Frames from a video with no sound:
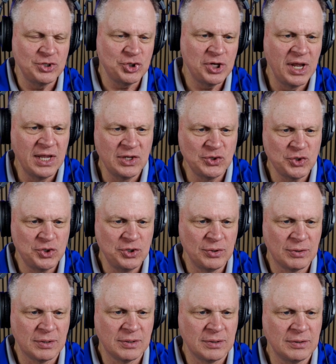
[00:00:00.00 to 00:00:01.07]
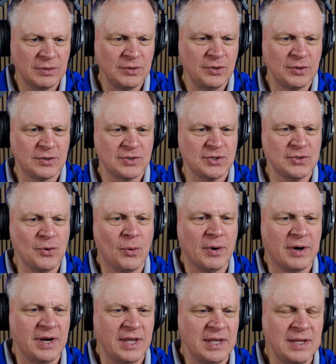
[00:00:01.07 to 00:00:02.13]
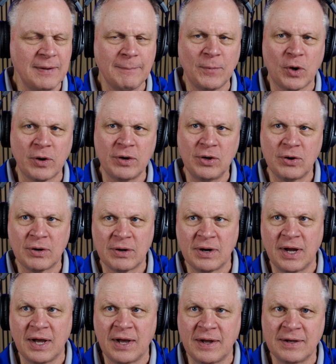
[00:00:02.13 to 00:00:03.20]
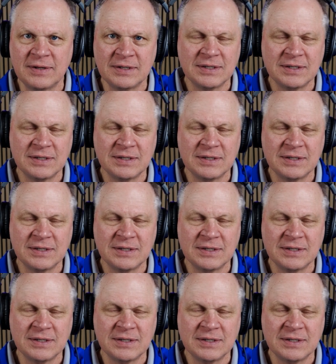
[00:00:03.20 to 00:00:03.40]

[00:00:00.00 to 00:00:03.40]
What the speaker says: changed your story or your